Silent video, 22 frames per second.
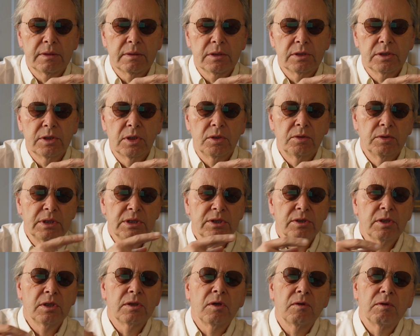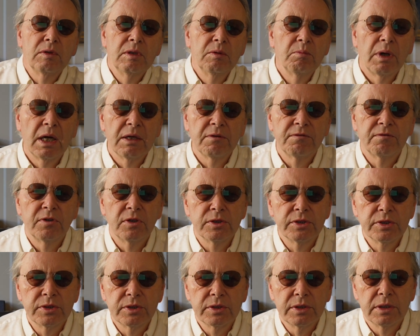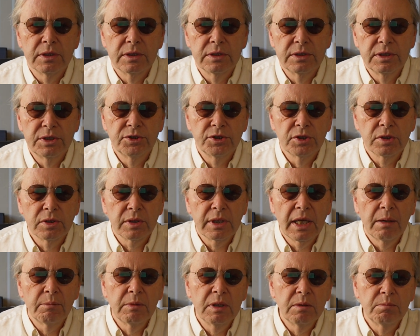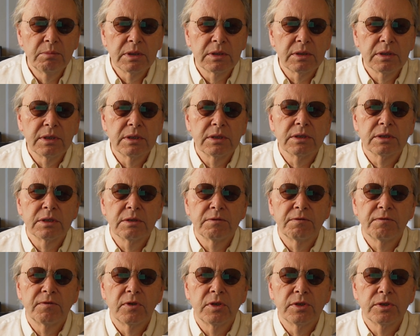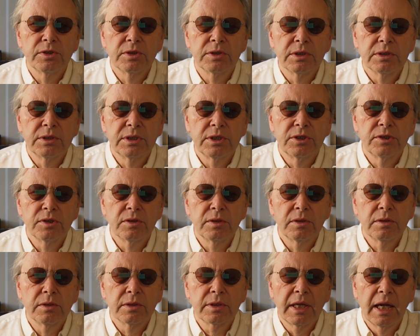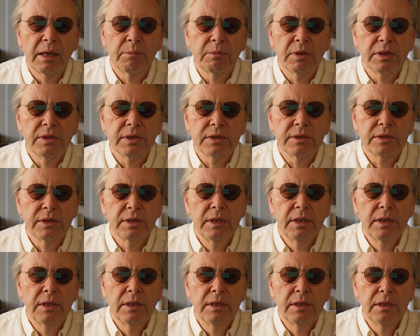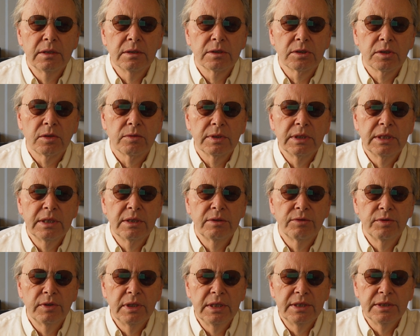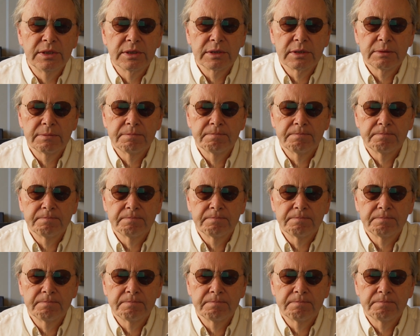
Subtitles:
So it's not only my first digital camera, but it's the first digital camera that Sony released.